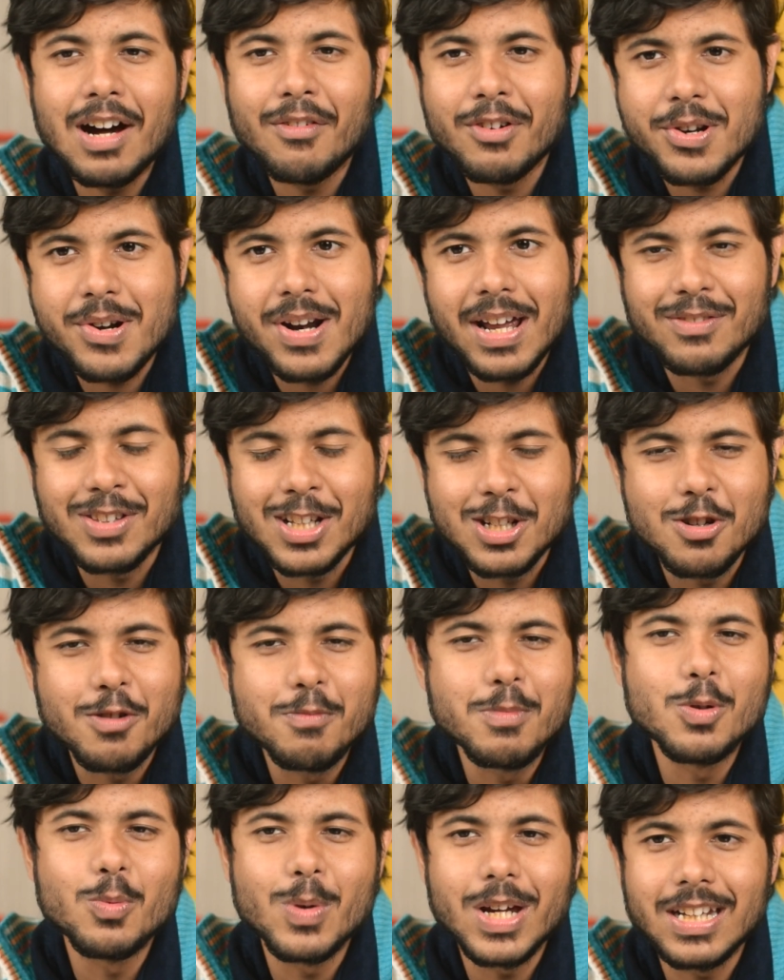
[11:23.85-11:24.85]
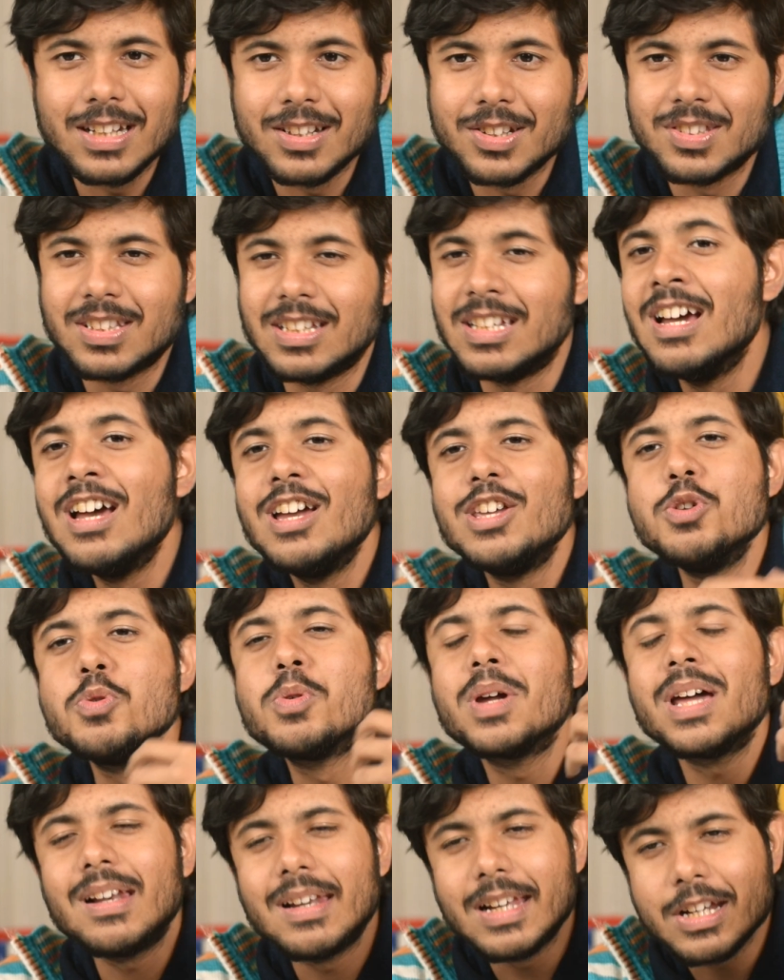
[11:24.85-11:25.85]
cover drive that you've been waiting to see.
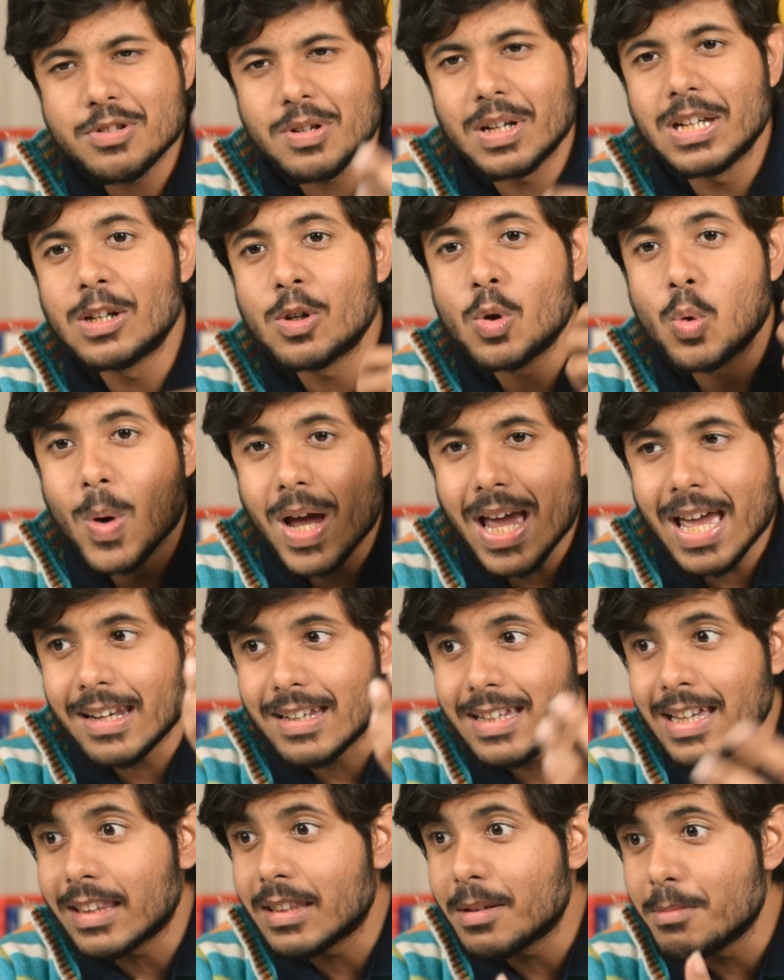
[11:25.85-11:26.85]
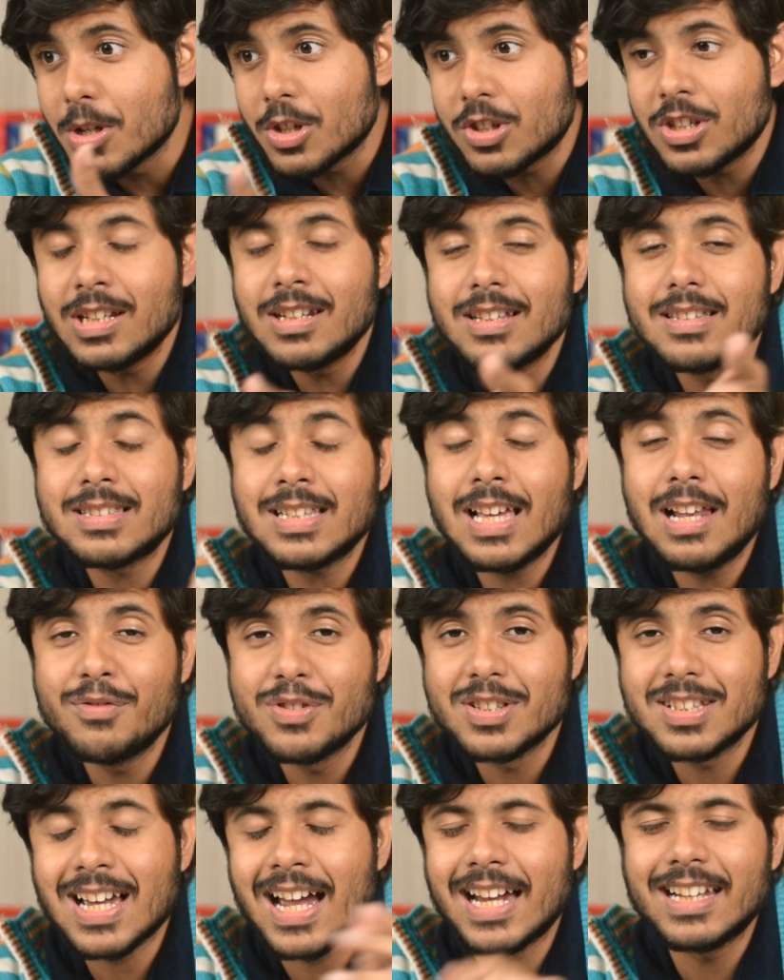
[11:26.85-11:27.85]
You can literally query and the machine
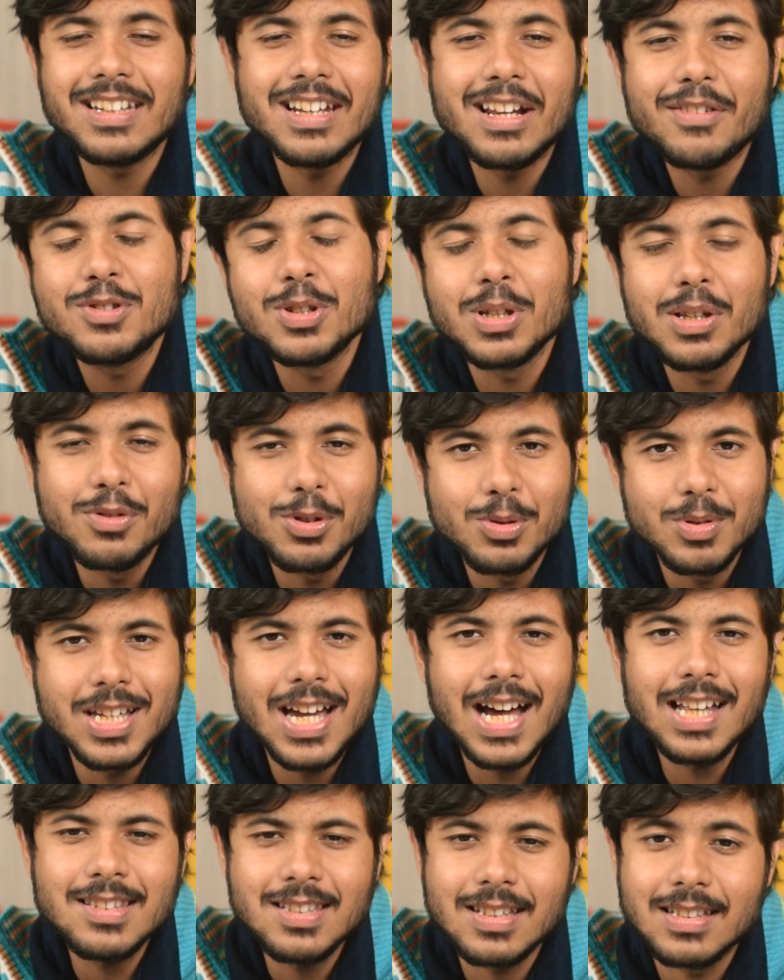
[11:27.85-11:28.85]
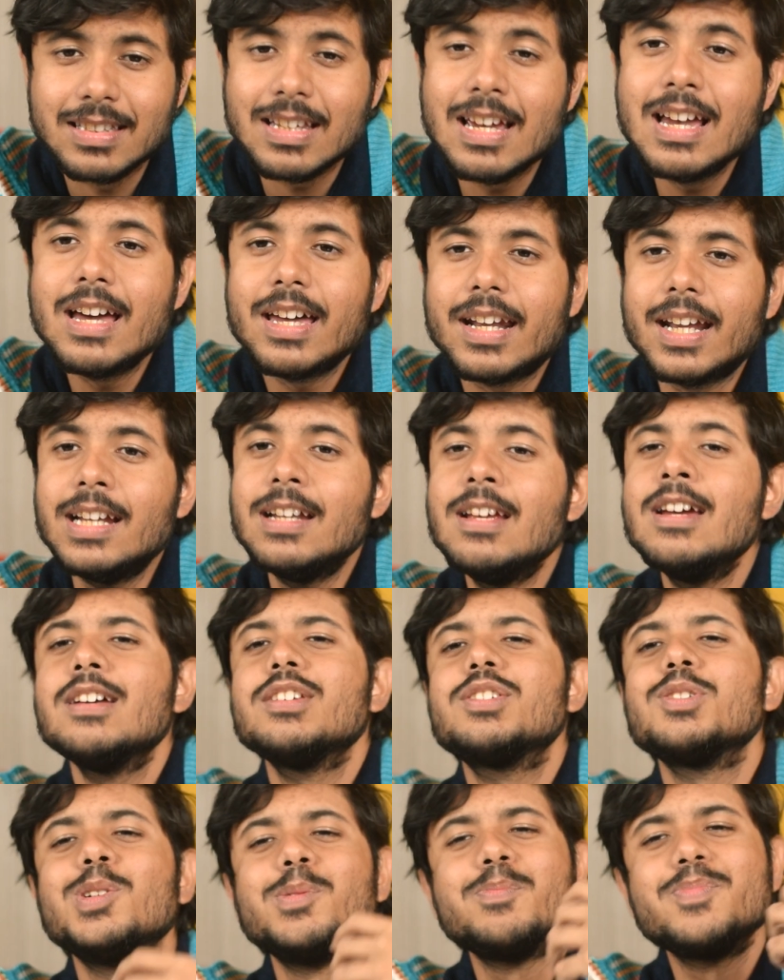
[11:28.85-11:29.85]
itself is kind enough to give you the answers,
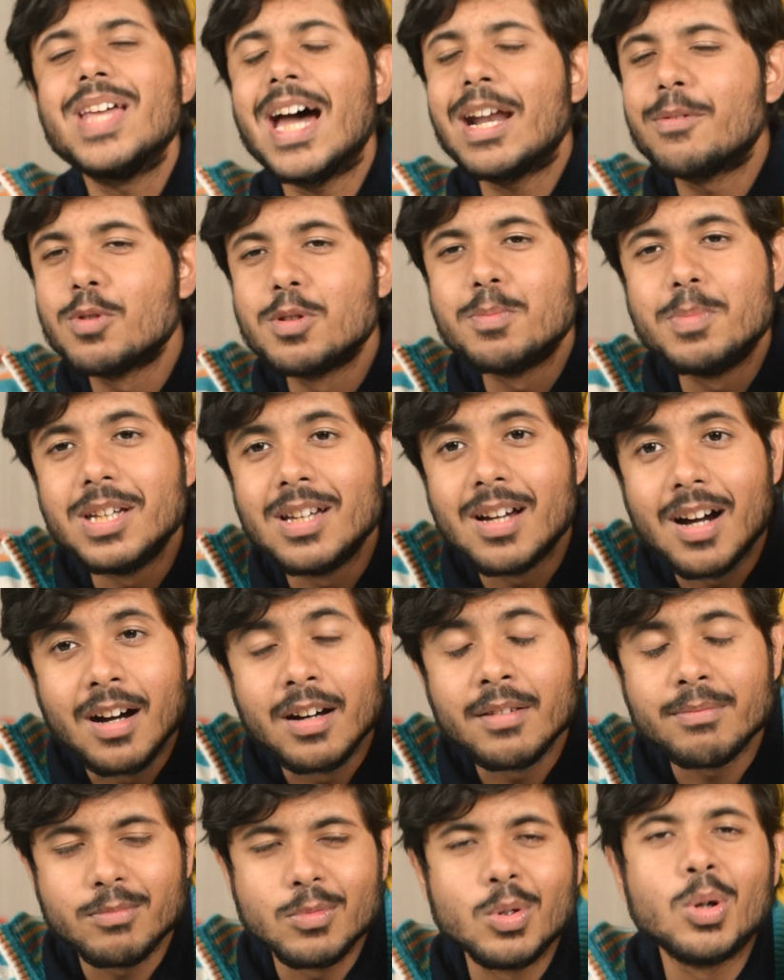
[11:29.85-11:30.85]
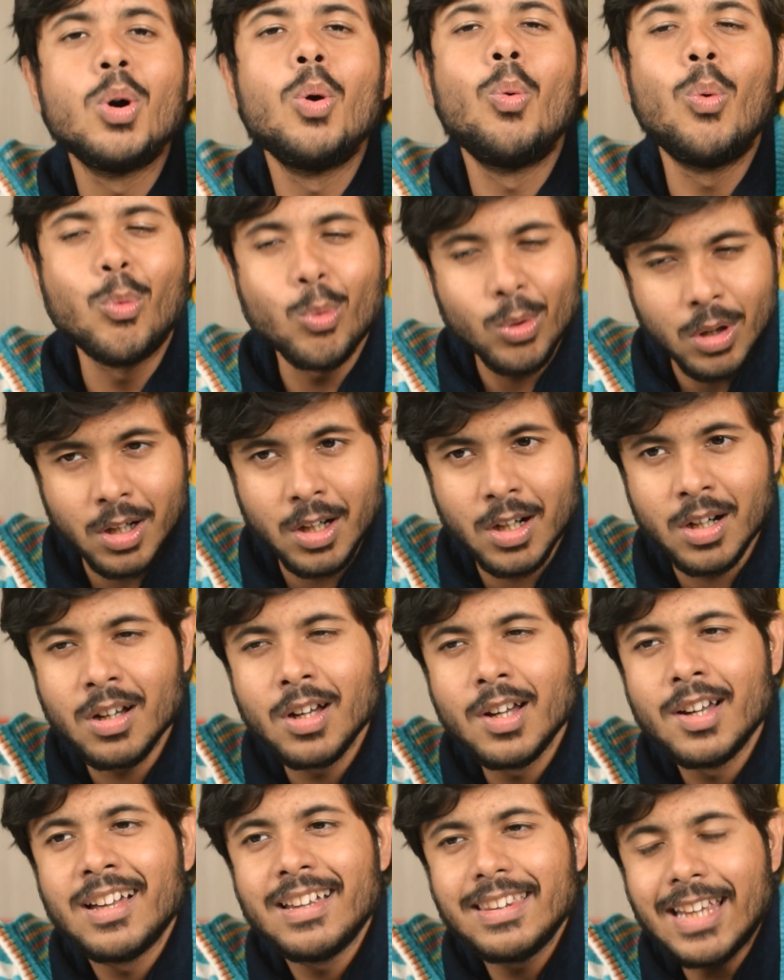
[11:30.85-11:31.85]
right? So that would be once
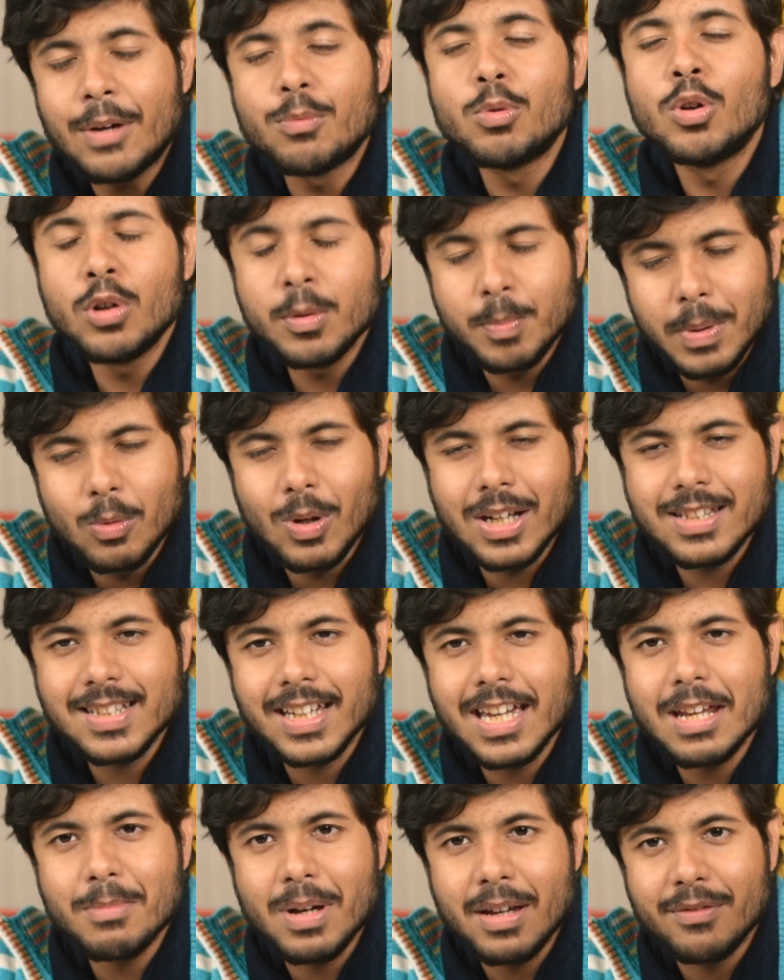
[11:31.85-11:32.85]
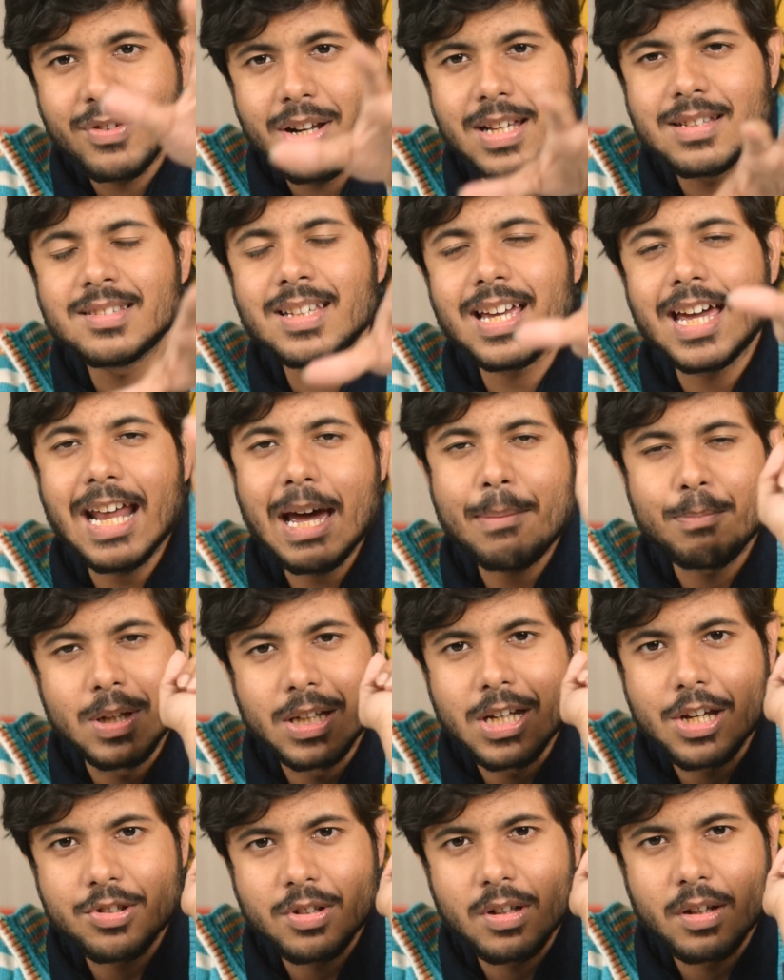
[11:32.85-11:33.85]
again, my friends, an
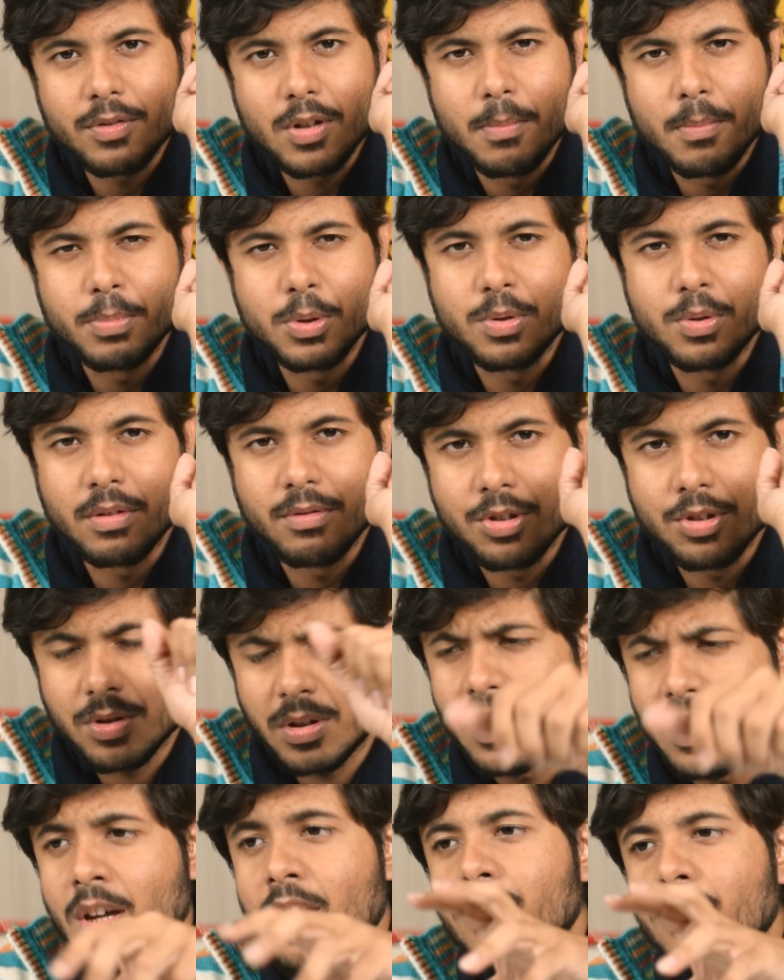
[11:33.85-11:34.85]
application of computer vision.